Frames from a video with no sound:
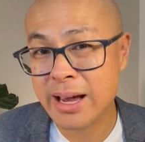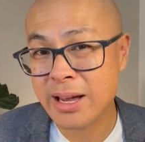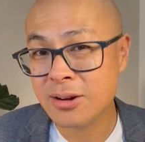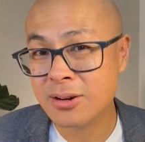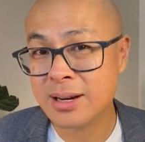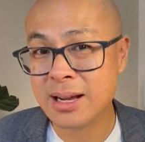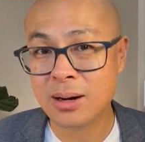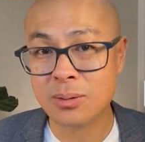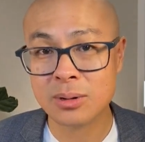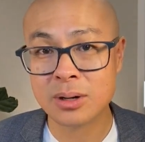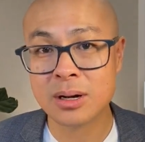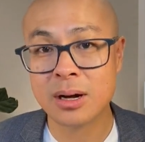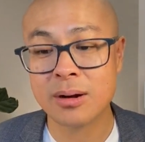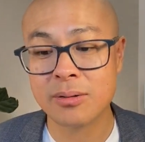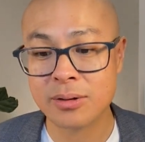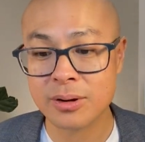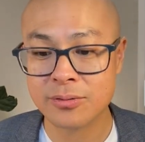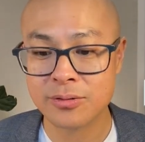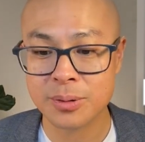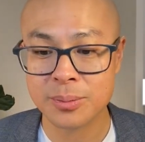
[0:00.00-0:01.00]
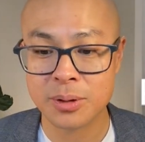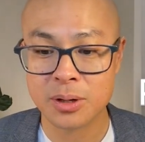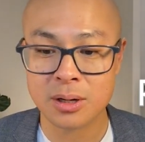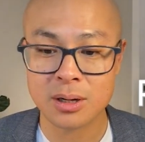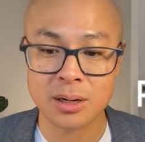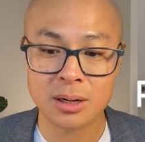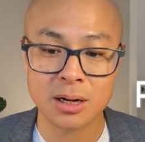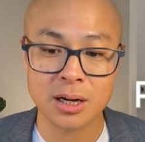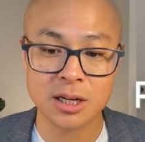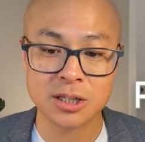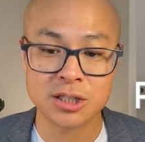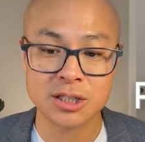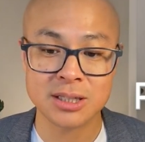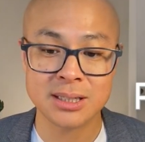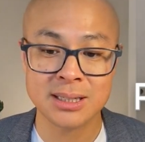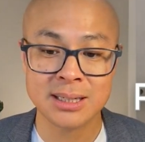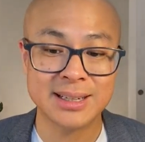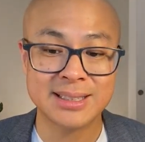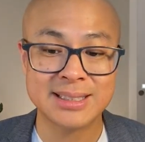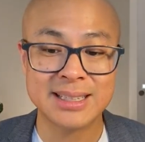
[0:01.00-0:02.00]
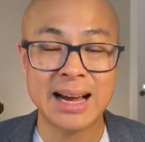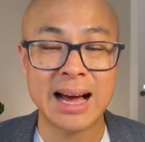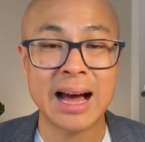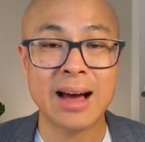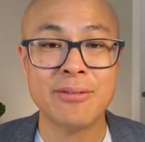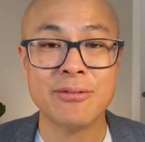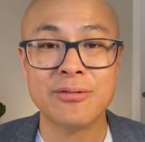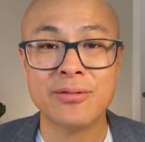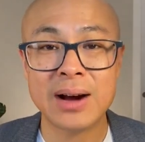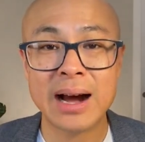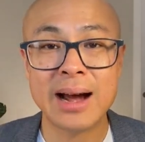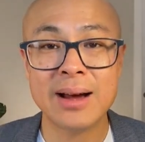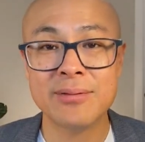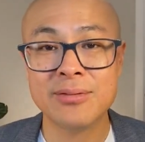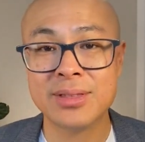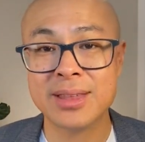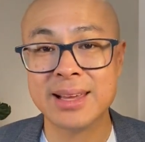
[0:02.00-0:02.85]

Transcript: you're not recovering from your concussion, the top 5